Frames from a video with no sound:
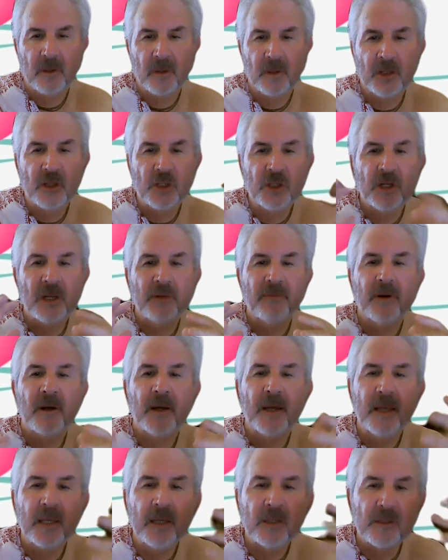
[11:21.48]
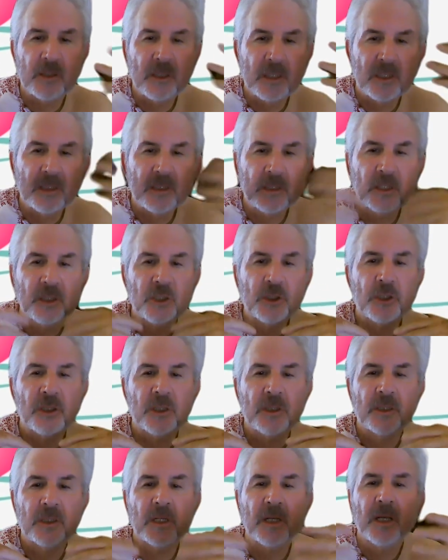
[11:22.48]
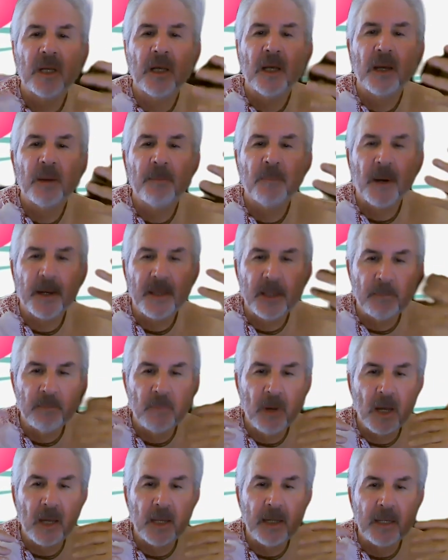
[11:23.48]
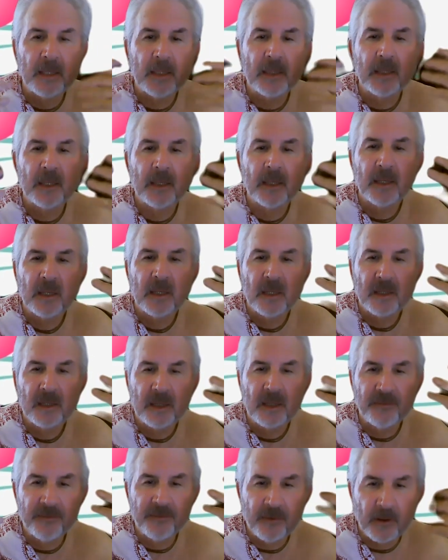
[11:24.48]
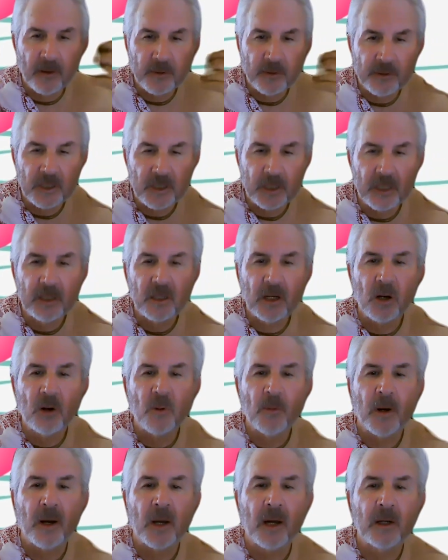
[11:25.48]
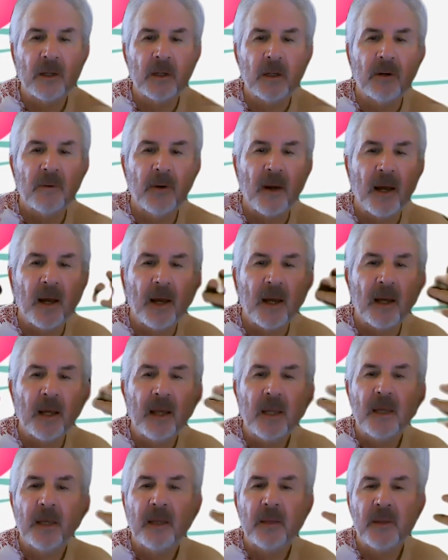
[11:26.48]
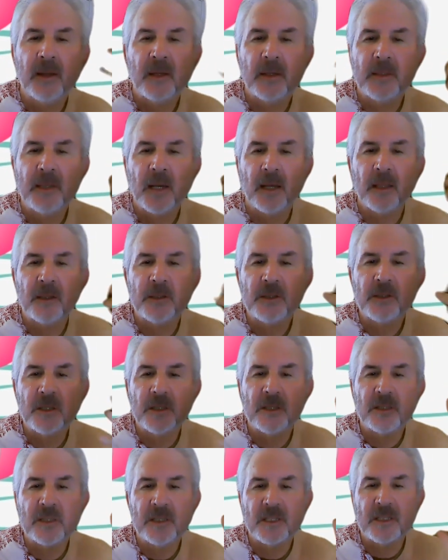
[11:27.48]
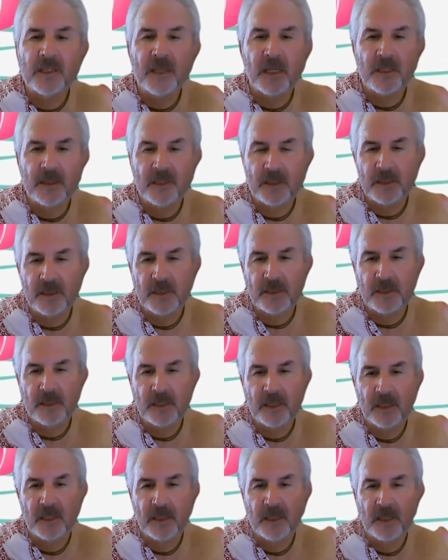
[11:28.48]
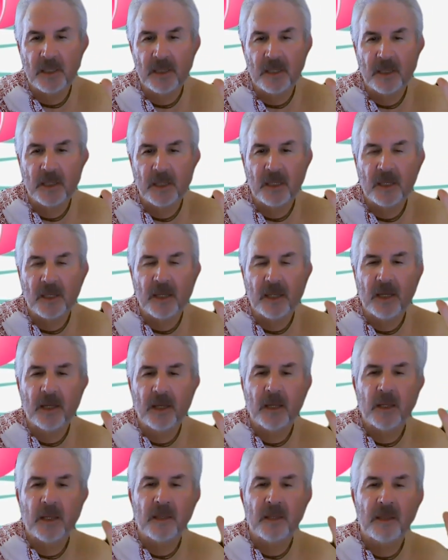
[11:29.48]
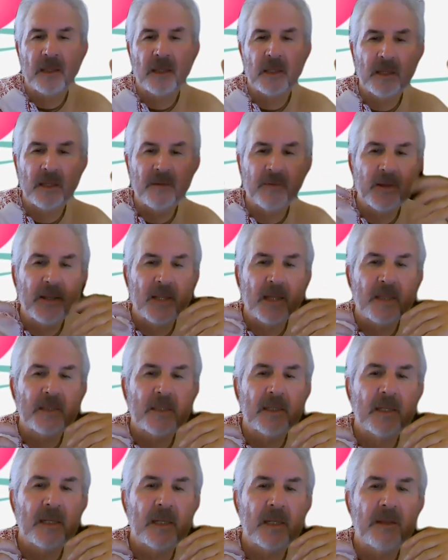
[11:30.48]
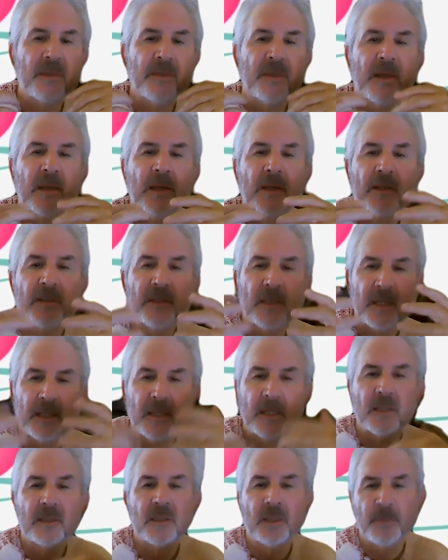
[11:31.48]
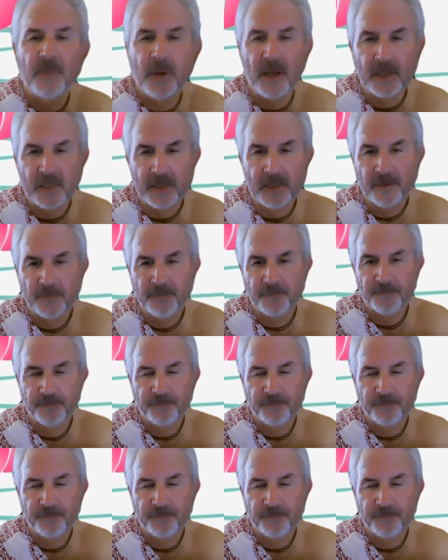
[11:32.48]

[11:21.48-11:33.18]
The jiva is conditioned by the mind, the false ego, ahankara, the intelligence, the senses. The living entity thinks that he is the body.